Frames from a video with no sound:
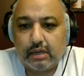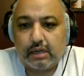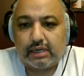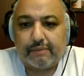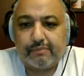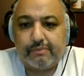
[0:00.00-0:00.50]

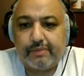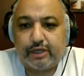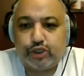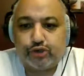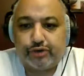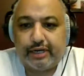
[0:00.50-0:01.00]
Let Me
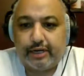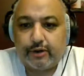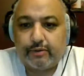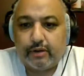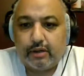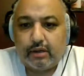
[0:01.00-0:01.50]
Bend Your
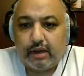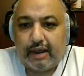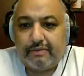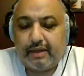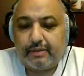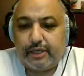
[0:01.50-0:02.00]
Ear.
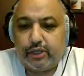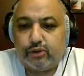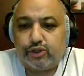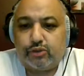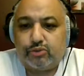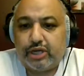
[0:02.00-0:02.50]
And then the
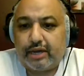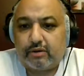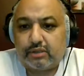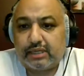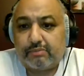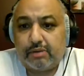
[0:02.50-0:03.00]
YouTube channel
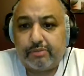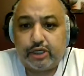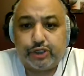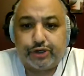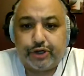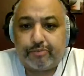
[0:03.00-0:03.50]
is Let Me
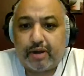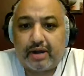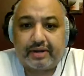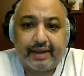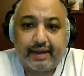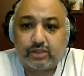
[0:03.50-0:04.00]
Bend Your Ear
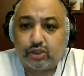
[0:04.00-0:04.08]
podcast.